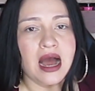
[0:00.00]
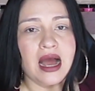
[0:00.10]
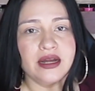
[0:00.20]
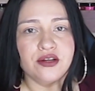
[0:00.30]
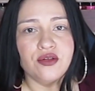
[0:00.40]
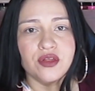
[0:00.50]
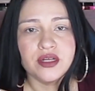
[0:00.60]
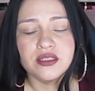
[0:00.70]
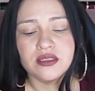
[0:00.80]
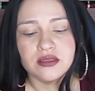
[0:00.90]
I do
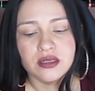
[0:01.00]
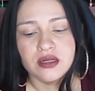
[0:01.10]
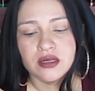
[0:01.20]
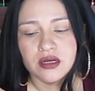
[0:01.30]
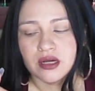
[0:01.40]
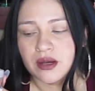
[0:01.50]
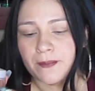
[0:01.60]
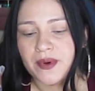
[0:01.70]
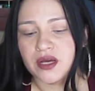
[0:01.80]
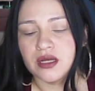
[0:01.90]
this,
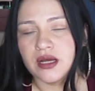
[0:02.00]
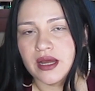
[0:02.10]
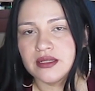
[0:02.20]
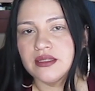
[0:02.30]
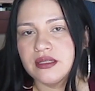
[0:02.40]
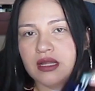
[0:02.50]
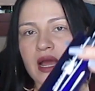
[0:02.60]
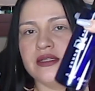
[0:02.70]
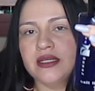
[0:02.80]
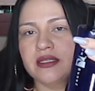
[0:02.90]
but I
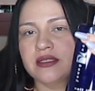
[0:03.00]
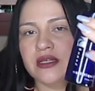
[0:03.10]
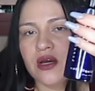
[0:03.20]
take this